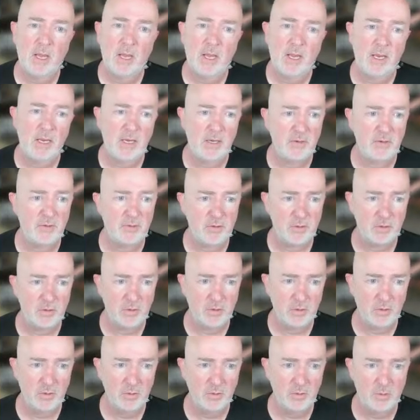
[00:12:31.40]

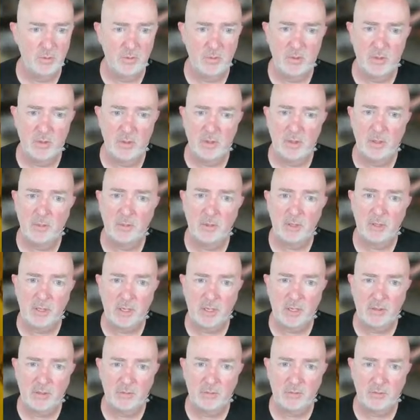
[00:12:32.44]
into, let me
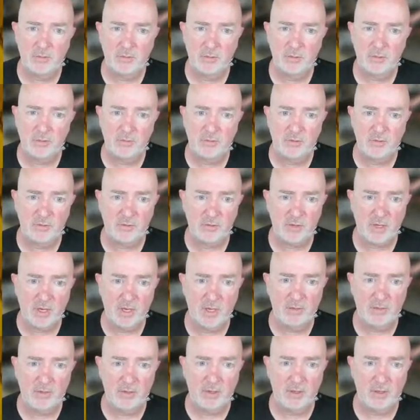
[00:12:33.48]
cancel, discard
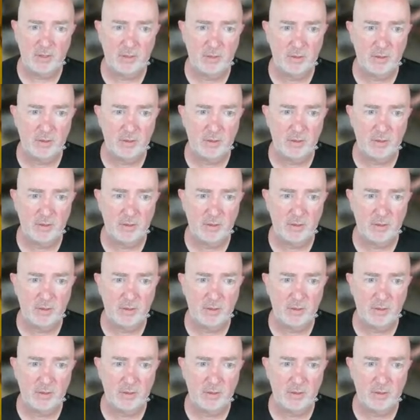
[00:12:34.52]
that.